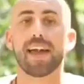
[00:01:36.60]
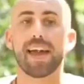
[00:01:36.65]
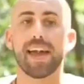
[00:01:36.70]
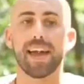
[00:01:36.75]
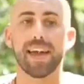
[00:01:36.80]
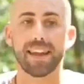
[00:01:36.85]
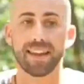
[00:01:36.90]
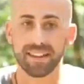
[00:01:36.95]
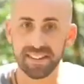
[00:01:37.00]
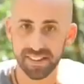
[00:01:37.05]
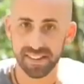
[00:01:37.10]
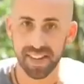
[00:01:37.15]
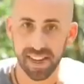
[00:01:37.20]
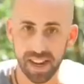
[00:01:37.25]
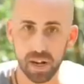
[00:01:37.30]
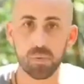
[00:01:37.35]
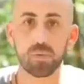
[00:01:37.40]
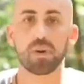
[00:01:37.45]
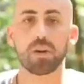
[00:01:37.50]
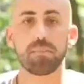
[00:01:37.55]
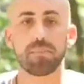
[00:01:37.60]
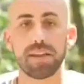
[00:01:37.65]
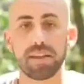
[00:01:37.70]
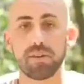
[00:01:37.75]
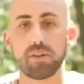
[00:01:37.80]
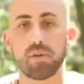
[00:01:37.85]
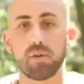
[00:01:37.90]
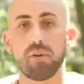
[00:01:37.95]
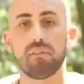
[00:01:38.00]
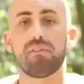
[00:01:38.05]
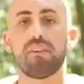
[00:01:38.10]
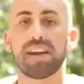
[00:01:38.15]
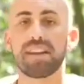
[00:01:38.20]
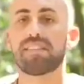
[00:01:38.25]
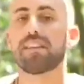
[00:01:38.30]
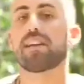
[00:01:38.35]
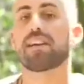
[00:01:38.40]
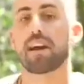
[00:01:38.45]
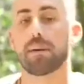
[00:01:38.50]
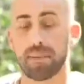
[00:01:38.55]
and exhale will be your
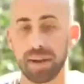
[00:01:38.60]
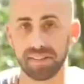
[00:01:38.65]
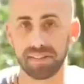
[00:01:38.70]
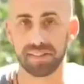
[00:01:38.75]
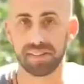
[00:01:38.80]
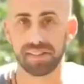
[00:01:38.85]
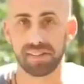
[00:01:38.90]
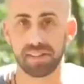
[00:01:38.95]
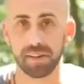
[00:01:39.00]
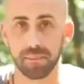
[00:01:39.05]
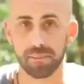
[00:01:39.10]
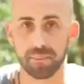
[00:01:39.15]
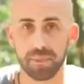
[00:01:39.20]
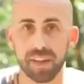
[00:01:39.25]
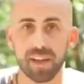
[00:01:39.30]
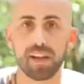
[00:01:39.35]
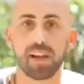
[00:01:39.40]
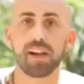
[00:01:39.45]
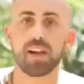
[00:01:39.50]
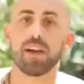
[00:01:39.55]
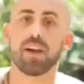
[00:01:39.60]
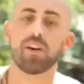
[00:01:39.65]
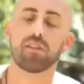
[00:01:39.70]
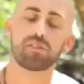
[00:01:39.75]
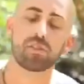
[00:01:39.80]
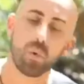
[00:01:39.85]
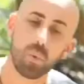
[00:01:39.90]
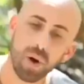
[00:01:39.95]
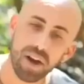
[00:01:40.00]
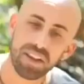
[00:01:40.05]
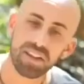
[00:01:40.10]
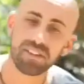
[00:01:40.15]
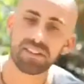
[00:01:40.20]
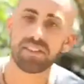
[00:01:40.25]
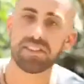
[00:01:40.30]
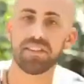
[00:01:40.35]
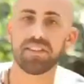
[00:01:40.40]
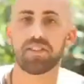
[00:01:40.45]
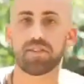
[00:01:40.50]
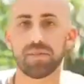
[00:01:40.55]
vital capacity. So why is
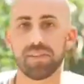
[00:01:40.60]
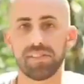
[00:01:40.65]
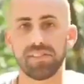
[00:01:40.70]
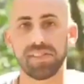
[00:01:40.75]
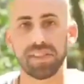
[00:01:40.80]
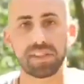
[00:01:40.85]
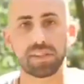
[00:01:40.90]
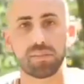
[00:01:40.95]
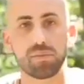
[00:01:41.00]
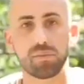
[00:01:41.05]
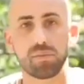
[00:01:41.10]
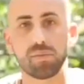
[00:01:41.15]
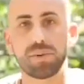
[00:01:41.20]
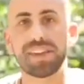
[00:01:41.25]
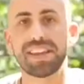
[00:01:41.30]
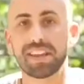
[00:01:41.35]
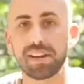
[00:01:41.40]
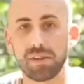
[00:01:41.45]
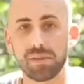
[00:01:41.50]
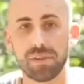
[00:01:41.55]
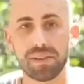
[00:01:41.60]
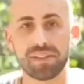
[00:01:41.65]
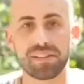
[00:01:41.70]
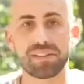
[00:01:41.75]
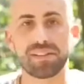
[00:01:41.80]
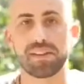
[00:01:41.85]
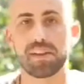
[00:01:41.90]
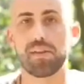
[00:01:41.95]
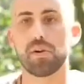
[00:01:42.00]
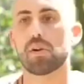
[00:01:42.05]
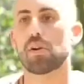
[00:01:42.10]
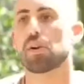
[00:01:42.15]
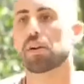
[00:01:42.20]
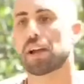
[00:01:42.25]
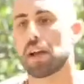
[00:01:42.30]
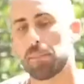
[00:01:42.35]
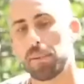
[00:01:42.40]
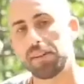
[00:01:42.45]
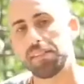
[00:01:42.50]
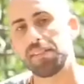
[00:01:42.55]
it interesting to increase your lung
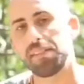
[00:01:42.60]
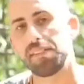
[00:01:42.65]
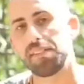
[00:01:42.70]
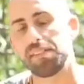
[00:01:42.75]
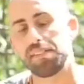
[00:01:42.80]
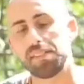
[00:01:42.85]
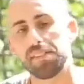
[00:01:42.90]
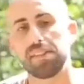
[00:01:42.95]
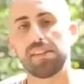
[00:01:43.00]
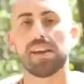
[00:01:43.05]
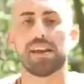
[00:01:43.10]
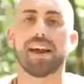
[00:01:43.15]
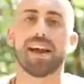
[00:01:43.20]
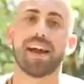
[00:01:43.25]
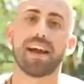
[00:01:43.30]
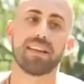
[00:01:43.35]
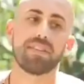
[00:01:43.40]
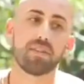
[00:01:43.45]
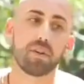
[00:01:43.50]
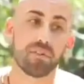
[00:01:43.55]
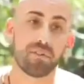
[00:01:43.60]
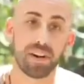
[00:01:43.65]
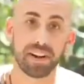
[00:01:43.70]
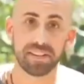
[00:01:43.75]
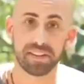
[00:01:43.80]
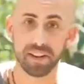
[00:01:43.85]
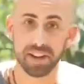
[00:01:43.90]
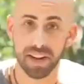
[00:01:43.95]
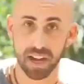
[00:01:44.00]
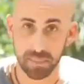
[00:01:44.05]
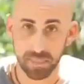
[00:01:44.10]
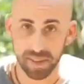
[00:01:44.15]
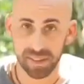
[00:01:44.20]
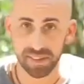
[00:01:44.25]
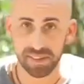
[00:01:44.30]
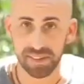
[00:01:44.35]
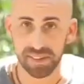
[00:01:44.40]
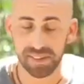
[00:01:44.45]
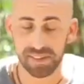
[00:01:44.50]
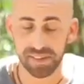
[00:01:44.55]
capacity and your vital
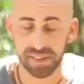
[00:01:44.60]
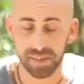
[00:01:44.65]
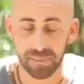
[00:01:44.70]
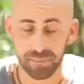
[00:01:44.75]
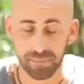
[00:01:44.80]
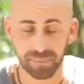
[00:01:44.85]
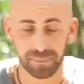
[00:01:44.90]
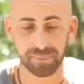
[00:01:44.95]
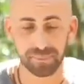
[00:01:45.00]
capacity?